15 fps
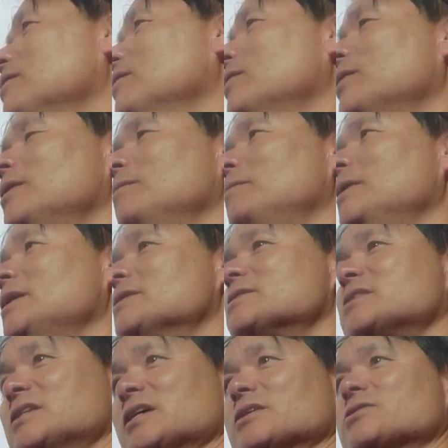would it be
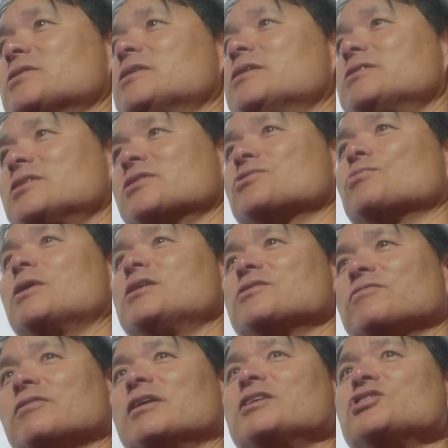six ways
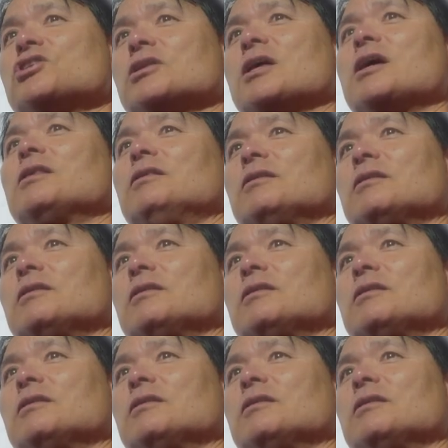of arranging that?